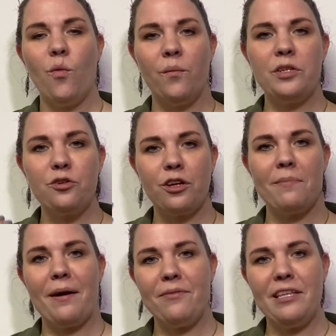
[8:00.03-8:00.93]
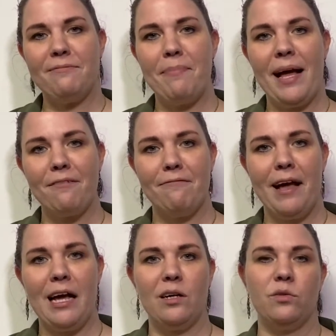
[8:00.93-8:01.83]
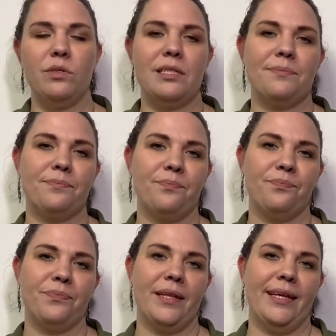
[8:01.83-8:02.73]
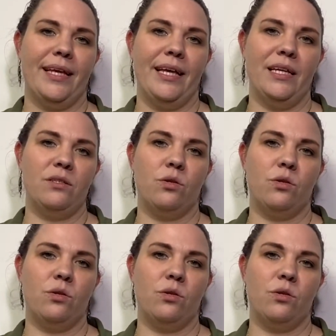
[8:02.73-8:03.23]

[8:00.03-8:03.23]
we're talking about these back vowels is